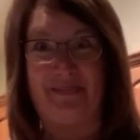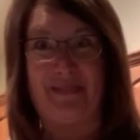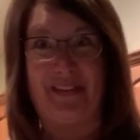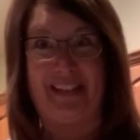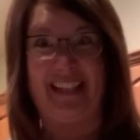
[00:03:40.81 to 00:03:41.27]

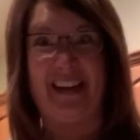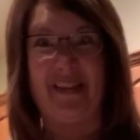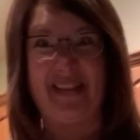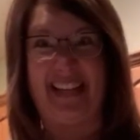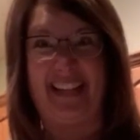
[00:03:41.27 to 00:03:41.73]
Pretty
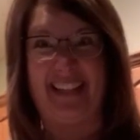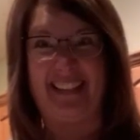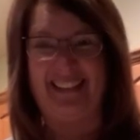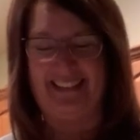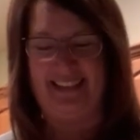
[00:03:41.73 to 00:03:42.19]
yummy, huh?
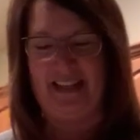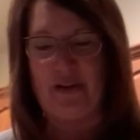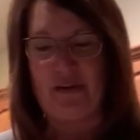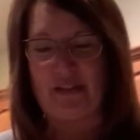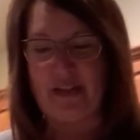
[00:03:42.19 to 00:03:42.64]

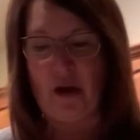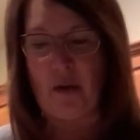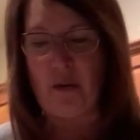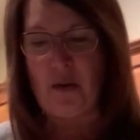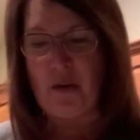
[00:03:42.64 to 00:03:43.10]
So
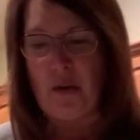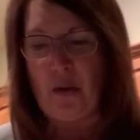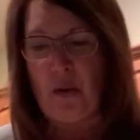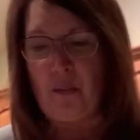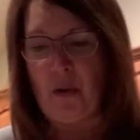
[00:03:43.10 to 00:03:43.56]

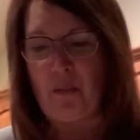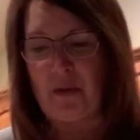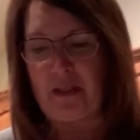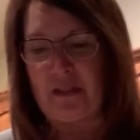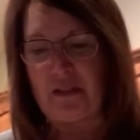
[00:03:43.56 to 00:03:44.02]
what we're
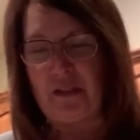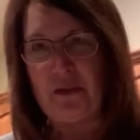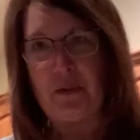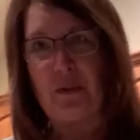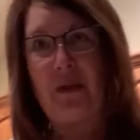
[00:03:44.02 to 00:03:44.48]
going to
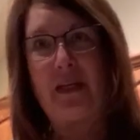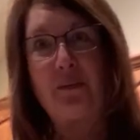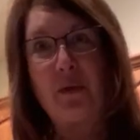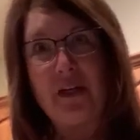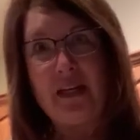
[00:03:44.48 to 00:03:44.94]
do is
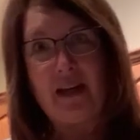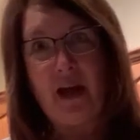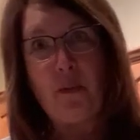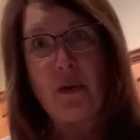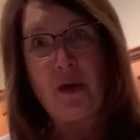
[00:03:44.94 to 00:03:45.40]
we're going to
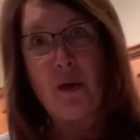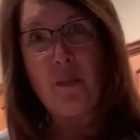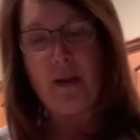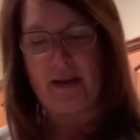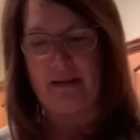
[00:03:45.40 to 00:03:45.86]
cut one
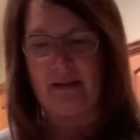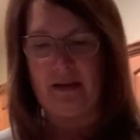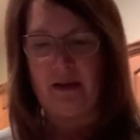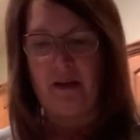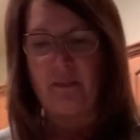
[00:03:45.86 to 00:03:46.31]
open
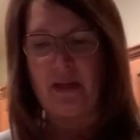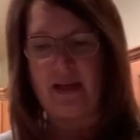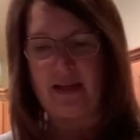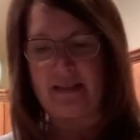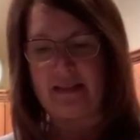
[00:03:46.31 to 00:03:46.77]

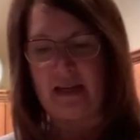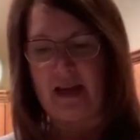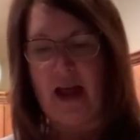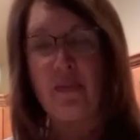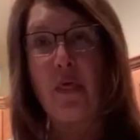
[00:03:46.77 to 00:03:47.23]
because
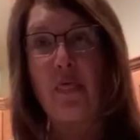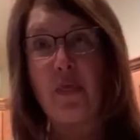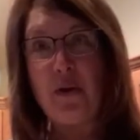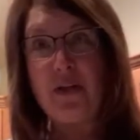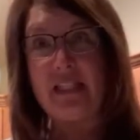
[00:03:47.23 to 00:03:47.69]
on the
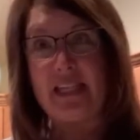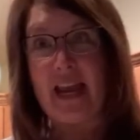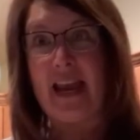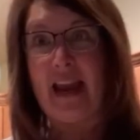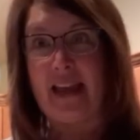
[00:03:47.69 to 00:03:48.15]
3rd
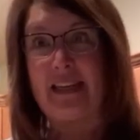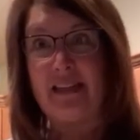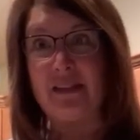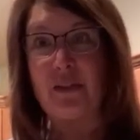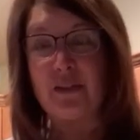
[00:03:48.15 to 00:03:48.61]
day, on
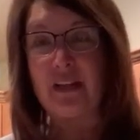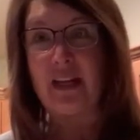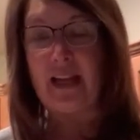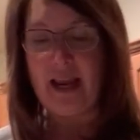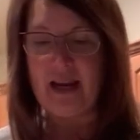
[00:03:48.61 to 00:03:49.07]
Easter
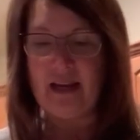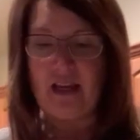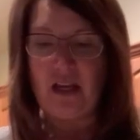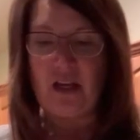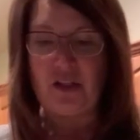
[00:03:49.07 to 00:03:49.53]
Sunday,
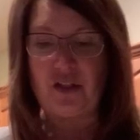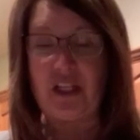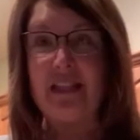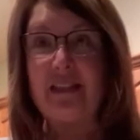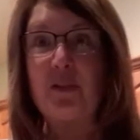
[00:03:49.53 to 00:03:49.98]

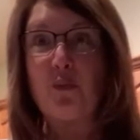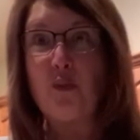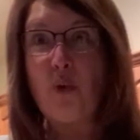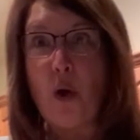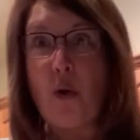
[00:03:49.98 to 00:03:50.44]
Jesus
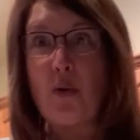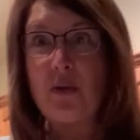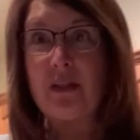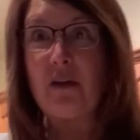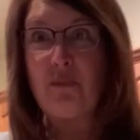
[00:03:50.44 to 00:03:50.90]

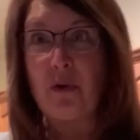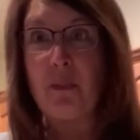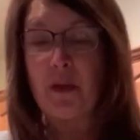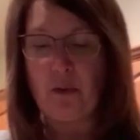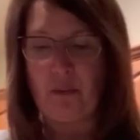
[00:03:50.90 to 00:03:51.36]
rose
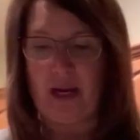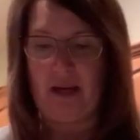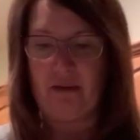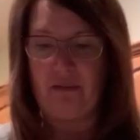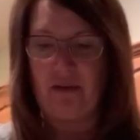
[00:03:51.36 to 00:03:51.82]
from the grave.